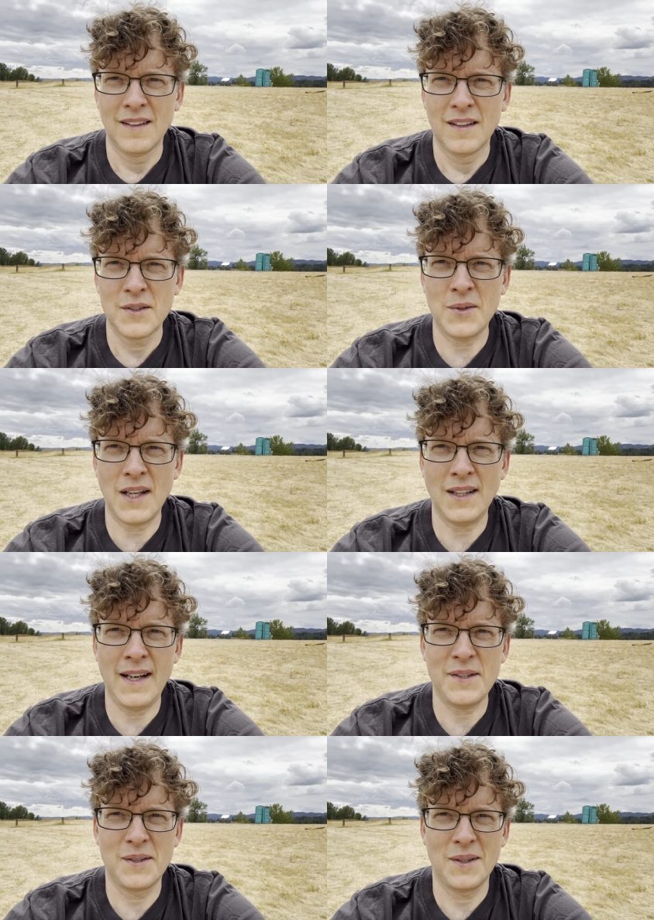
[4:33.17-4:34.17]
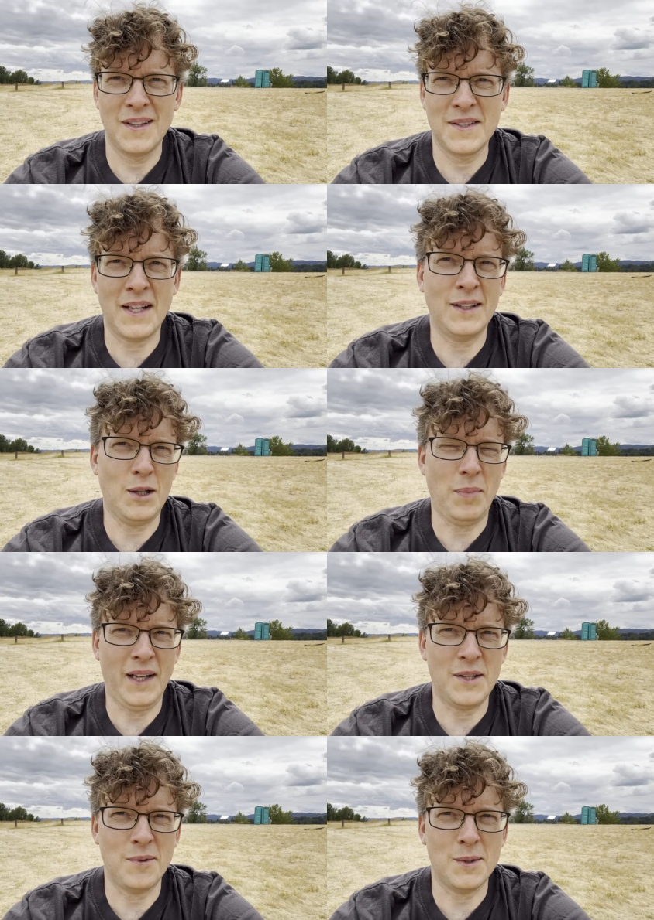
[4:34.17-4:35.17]
So that last satellite
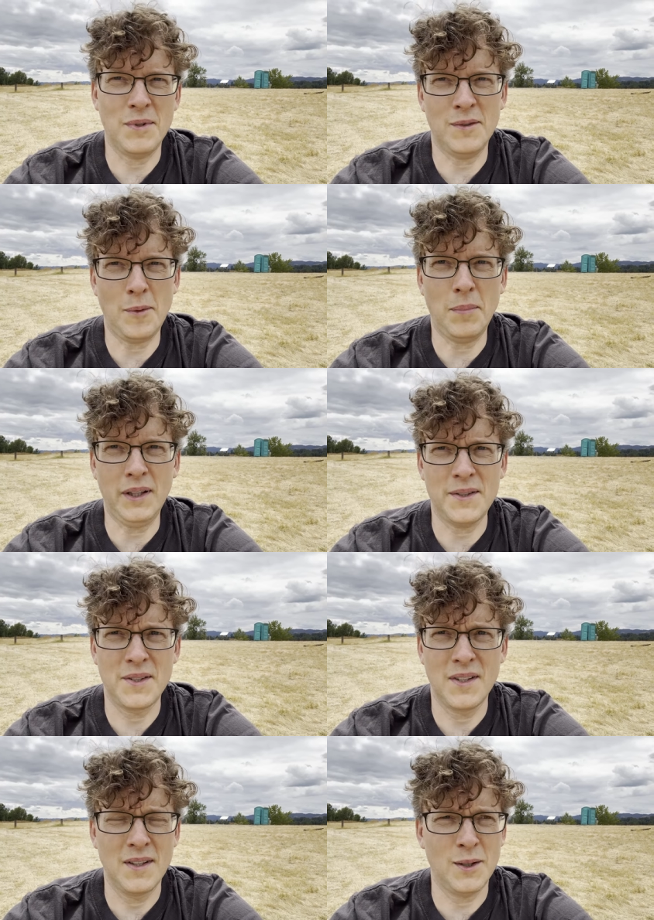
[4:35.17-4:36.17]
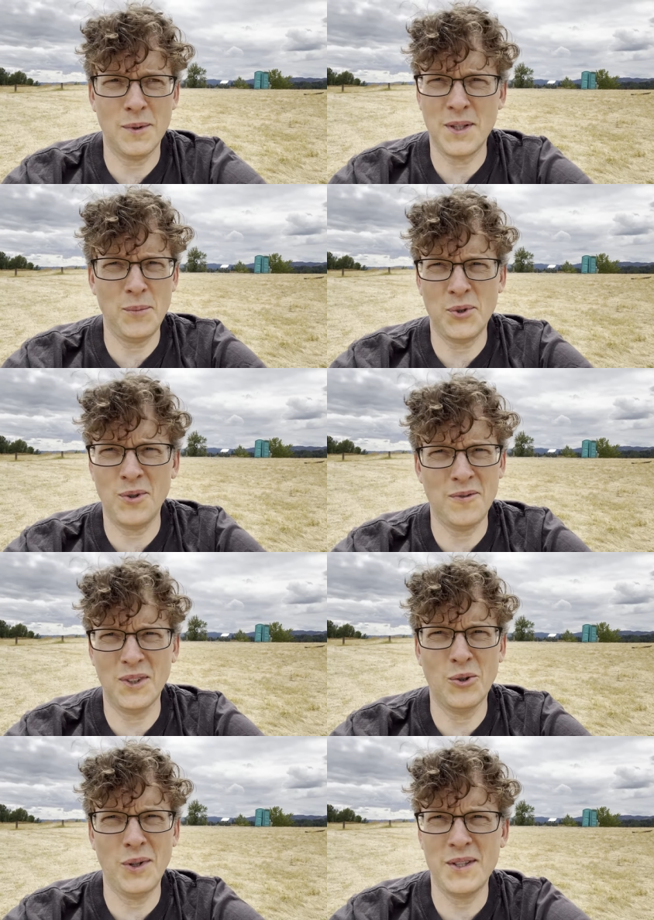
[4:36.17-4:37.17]
pass was a bit of a bust. There was some sort of
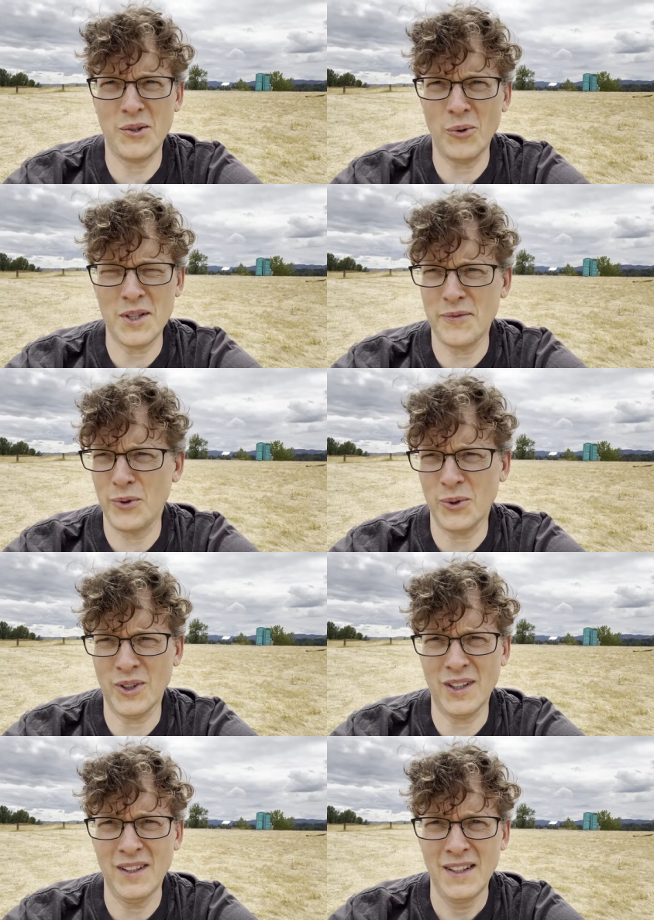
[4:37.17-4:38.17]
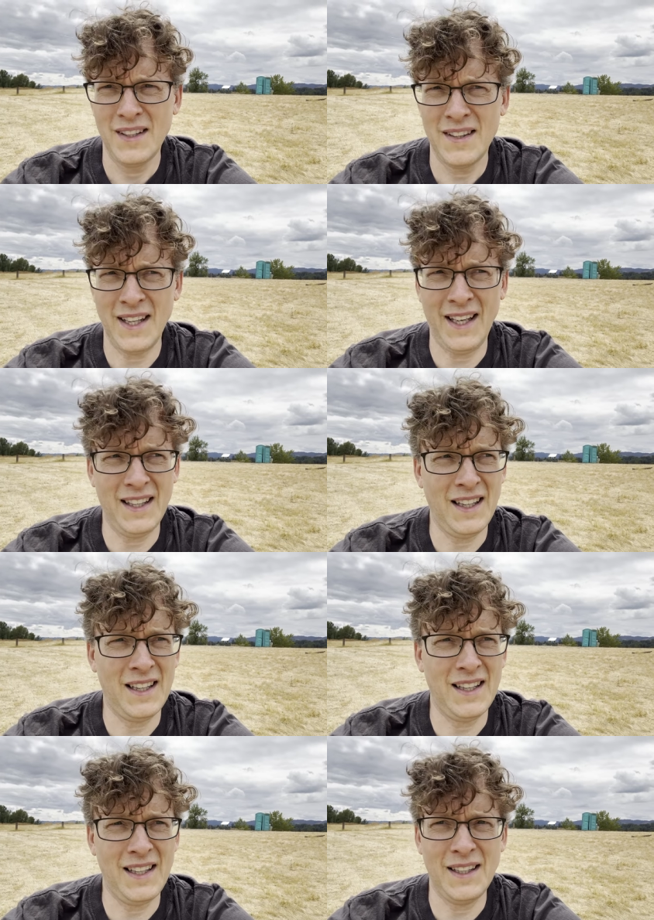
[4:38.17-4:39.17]
increased noise floor that
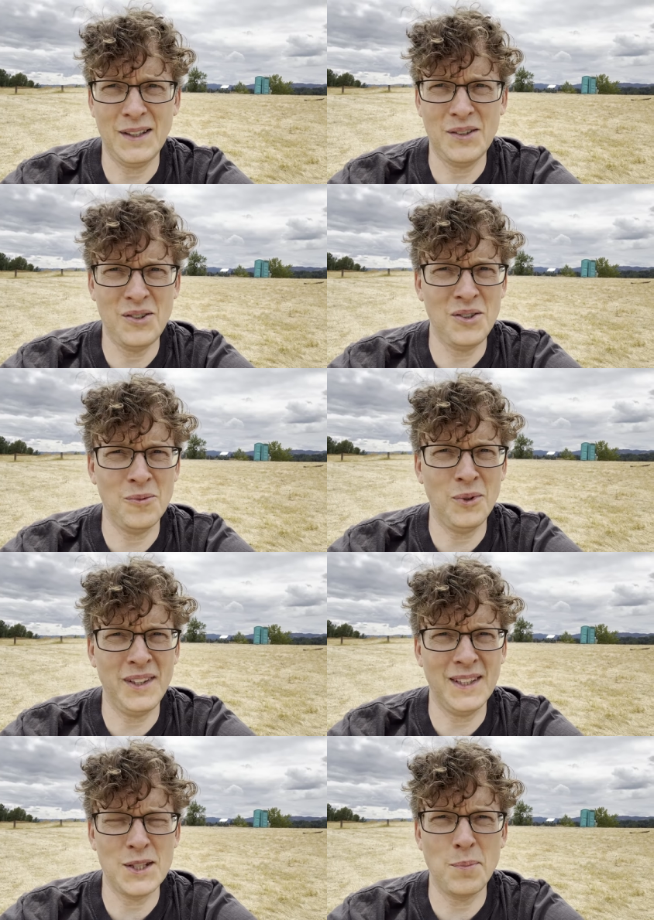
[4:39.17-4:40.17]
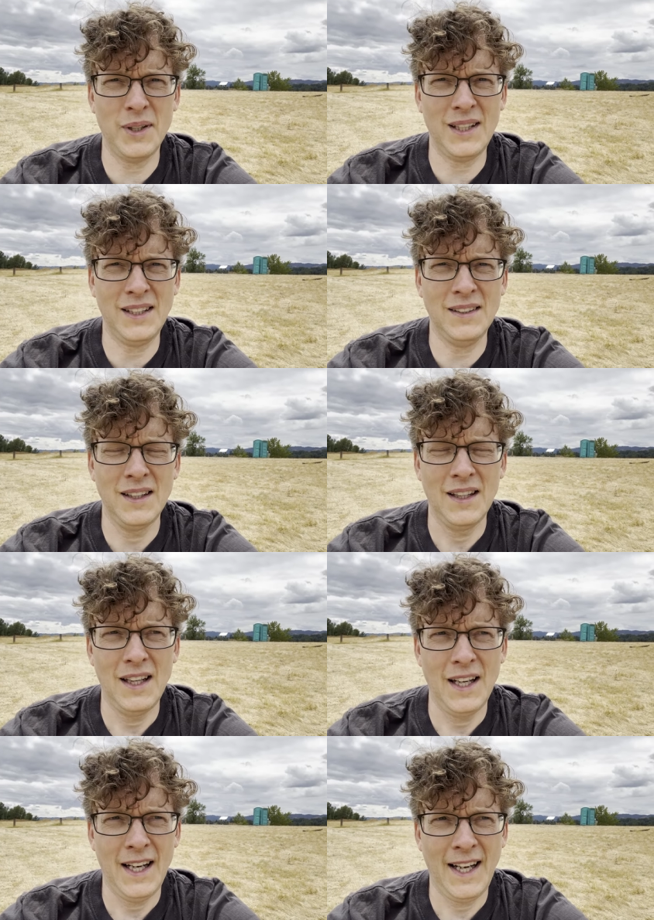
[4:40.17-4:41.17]
I couldn't really explain.
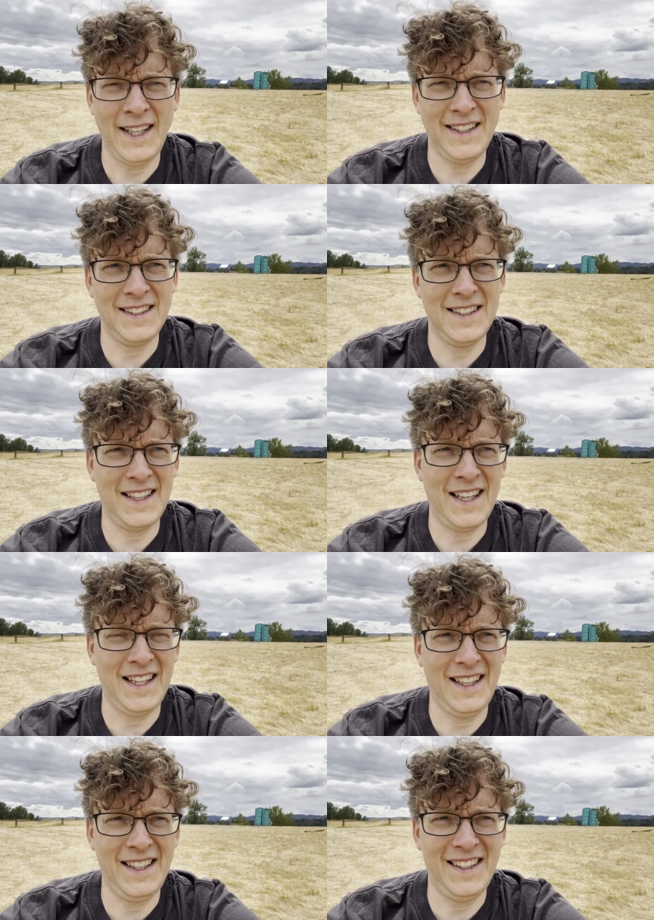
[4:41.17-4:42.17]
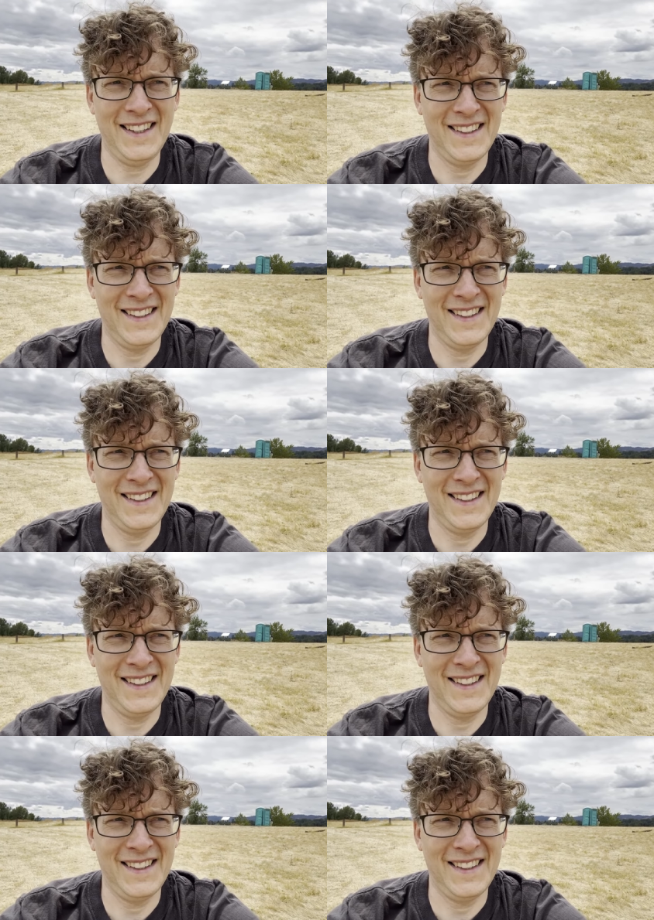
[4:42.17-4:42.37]
And I